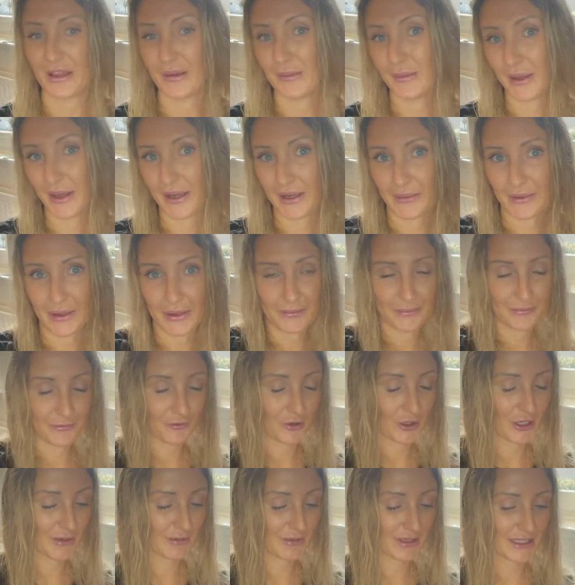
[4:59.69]
But anyway,
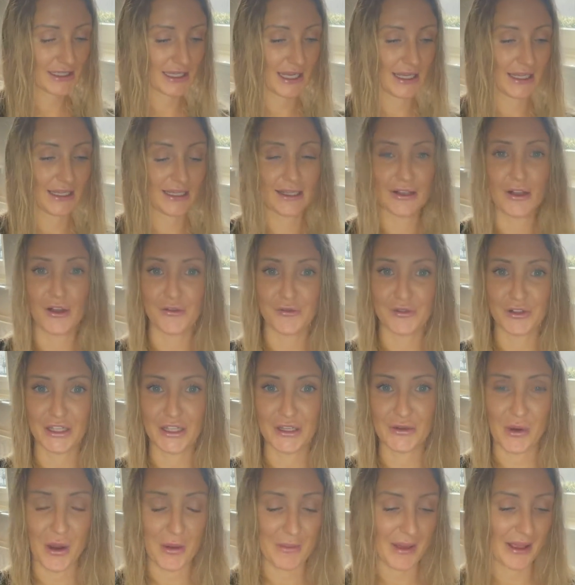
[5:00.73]
rookie mistake. Hopefully
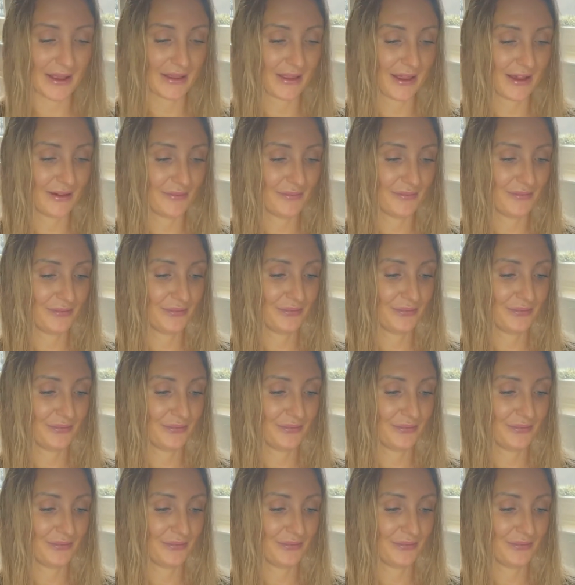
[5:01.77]
you won't make that.